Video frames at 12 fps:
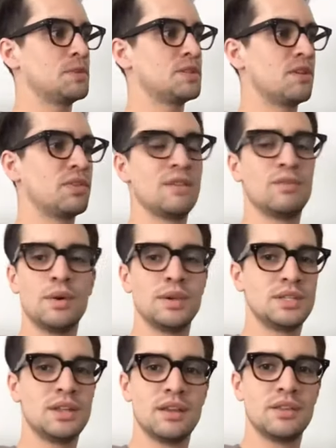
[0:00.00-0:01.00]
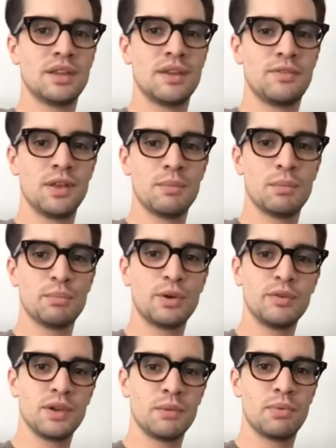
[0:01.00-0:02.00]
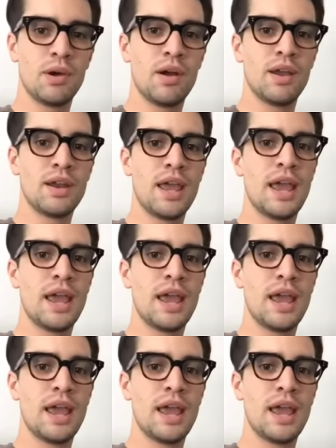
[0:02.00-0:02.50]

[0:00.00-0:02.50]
stuff that I've always done that I feel I'm improving upon.